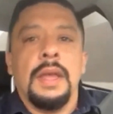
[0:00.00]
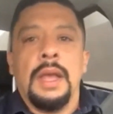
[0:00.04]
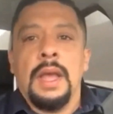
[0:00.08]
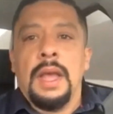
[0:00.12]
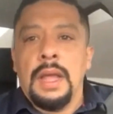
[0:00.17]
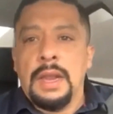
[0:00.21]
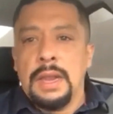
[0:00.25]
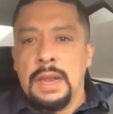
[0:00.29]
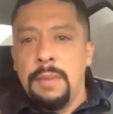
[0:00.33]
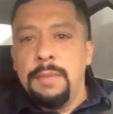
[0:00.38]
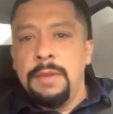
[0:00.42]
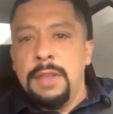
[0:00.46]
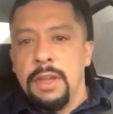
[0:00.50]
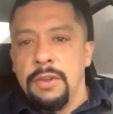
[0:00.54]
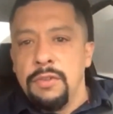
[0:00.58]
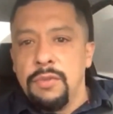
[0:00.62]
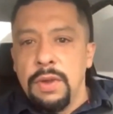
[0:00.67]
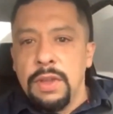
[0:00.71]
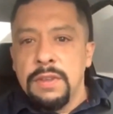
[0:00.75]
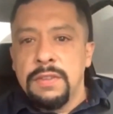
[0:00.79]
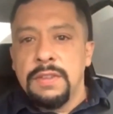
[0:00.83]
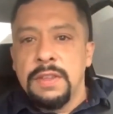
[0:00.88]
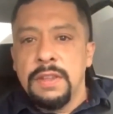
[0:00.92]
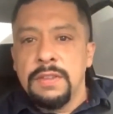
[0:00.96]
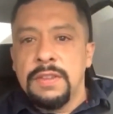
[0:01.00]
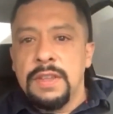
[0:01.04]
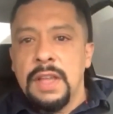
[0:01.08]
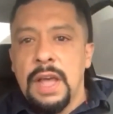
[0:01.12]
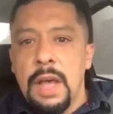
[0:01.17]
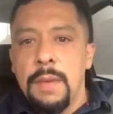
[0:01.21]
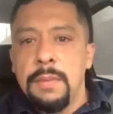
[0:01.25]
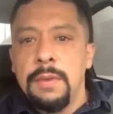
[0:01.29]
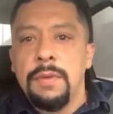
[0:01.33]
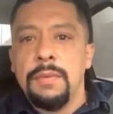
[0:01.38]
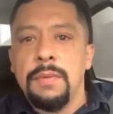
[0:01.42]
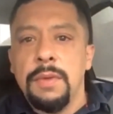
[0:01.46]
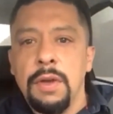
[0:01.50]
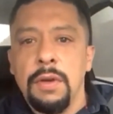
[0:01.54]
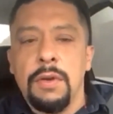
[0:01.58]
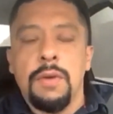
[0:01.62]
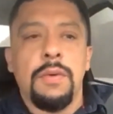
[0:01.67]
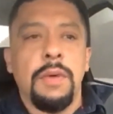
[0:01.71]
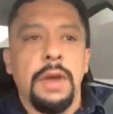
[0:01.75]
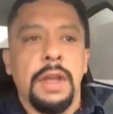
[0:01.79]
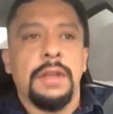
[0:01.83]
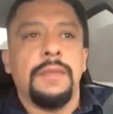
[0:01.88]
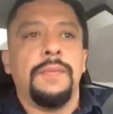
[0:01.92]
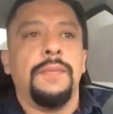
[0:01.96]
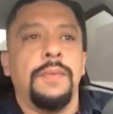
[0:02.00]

Let me address this comment real quick